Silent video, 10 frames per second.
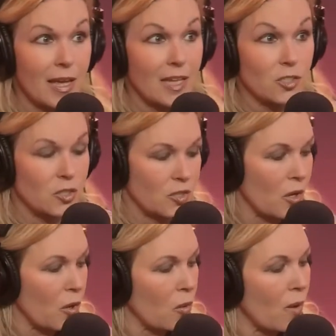And
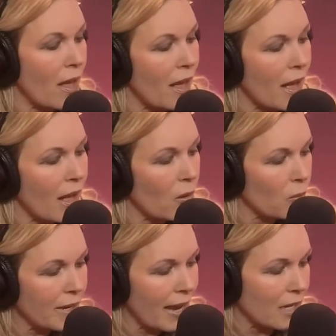so
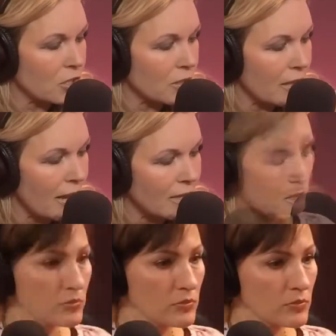we actually
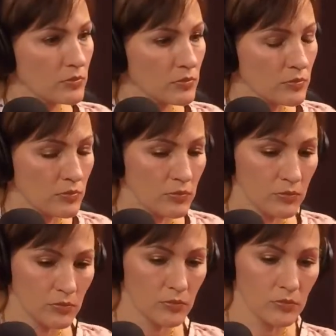asked for some readings ahead
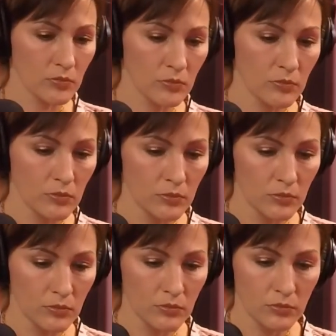of time.
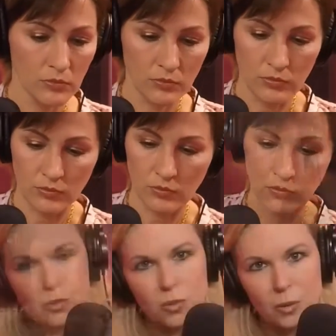We're trying to get
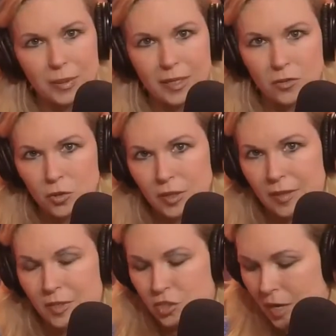to where we can look
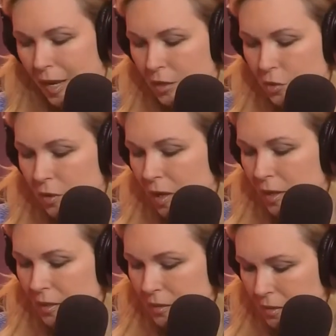at the chat, you
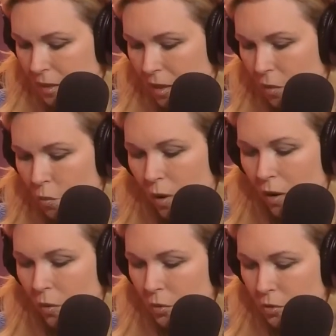guys,
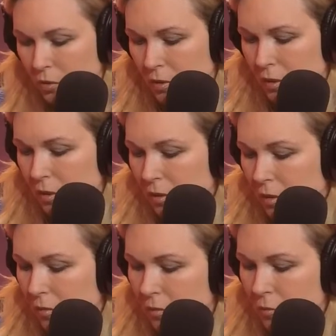while
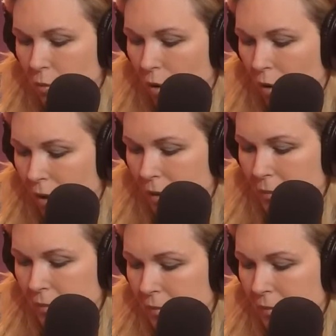we're on